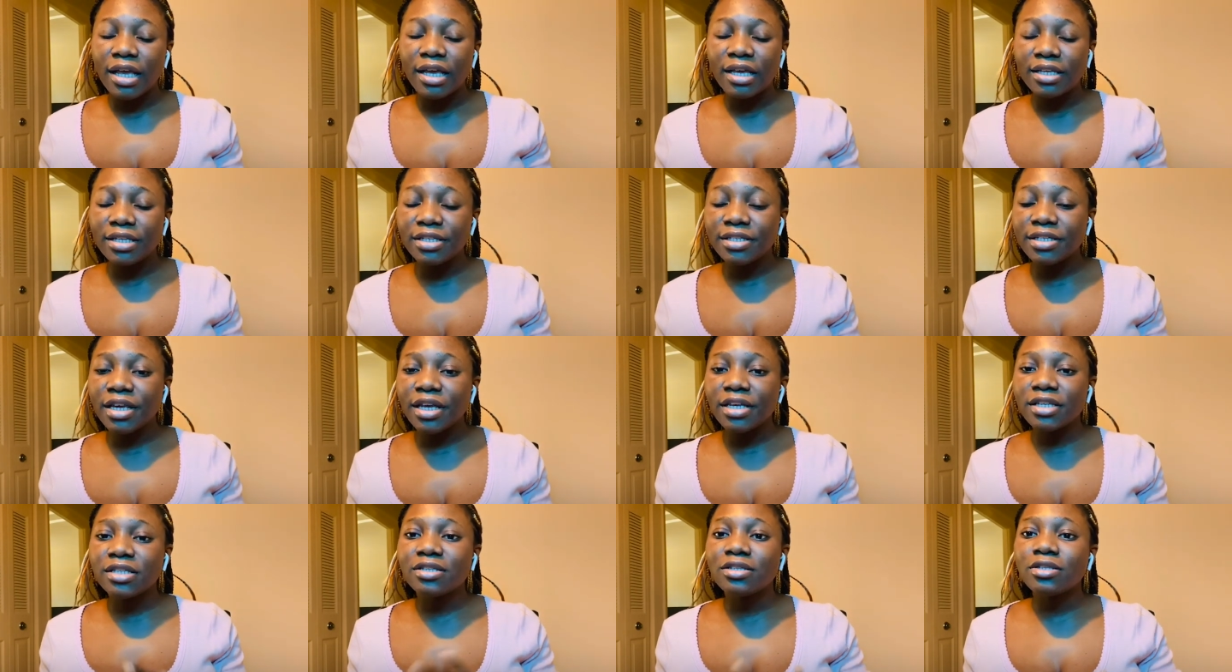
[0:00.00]

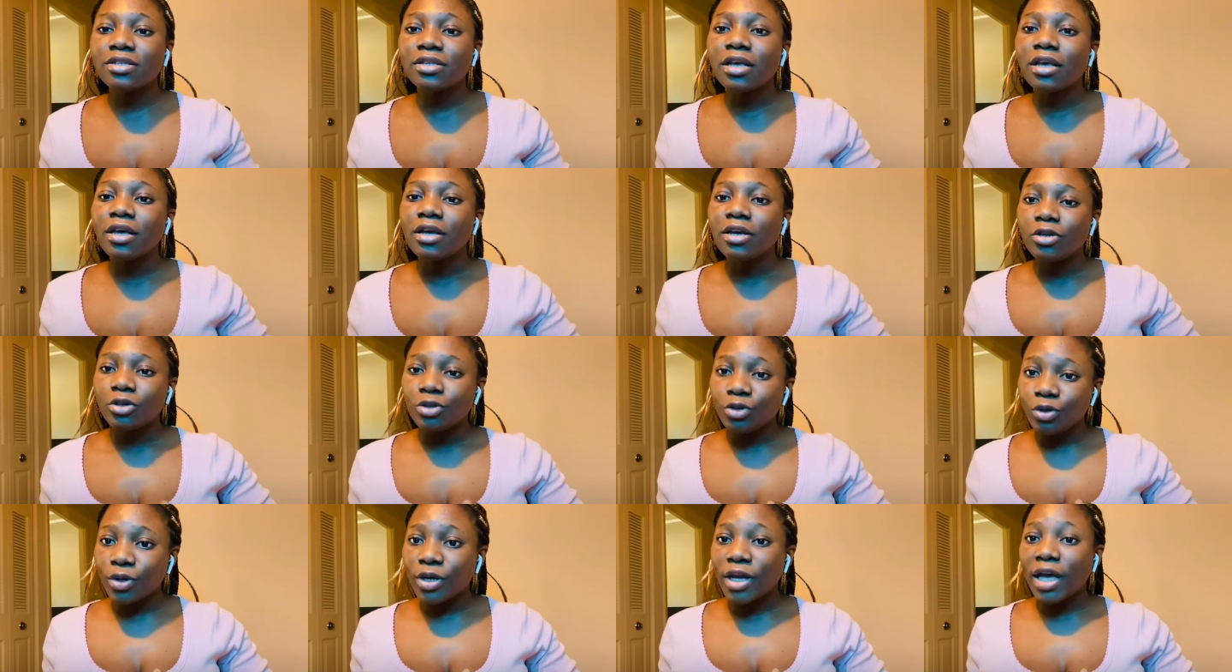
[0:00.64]
Yes,
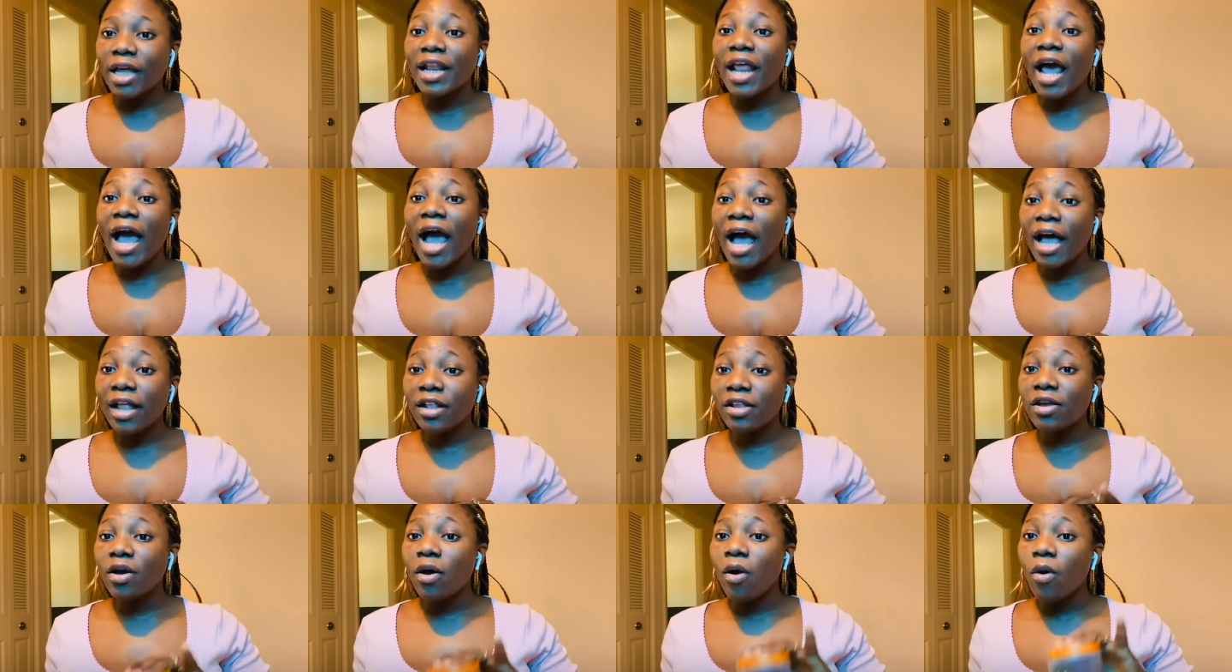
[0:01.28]
you can
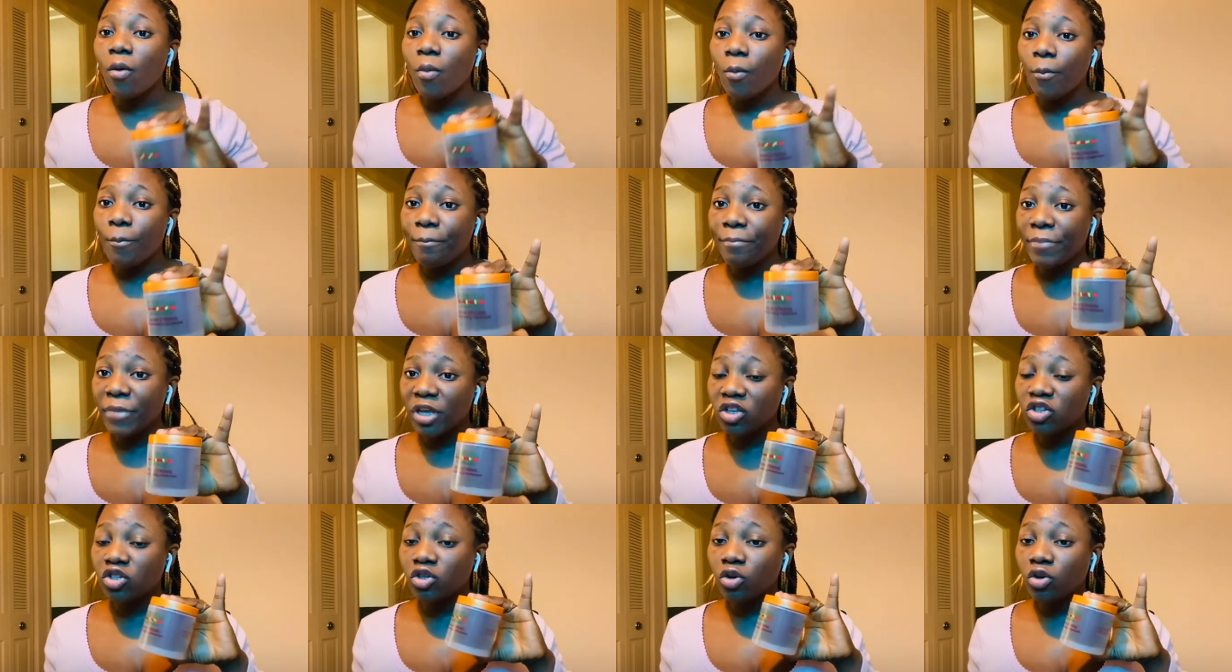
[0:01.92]
mix your